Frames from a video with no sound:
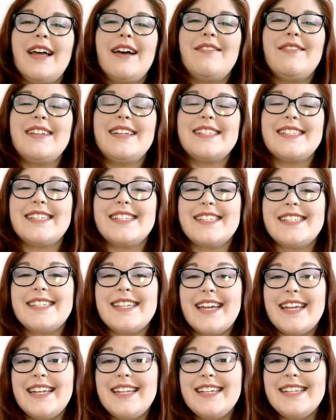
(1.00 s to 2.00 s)
lovelies and
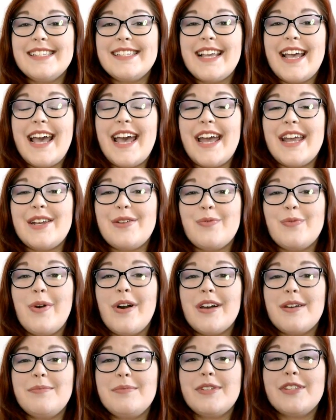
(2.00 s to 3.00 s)
studlies, and
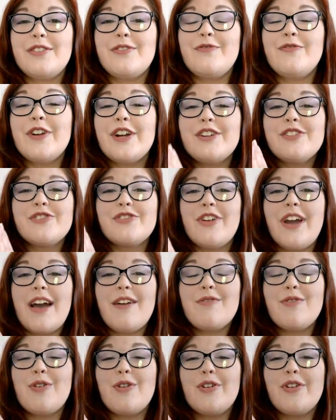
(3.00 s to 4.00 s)
welcome to the first
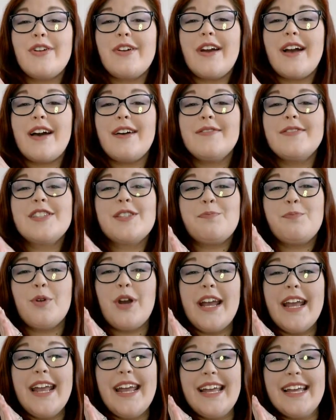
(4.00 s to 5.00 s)
craft corner of
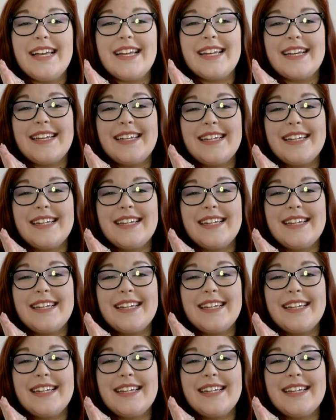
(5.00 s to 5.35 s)
spring.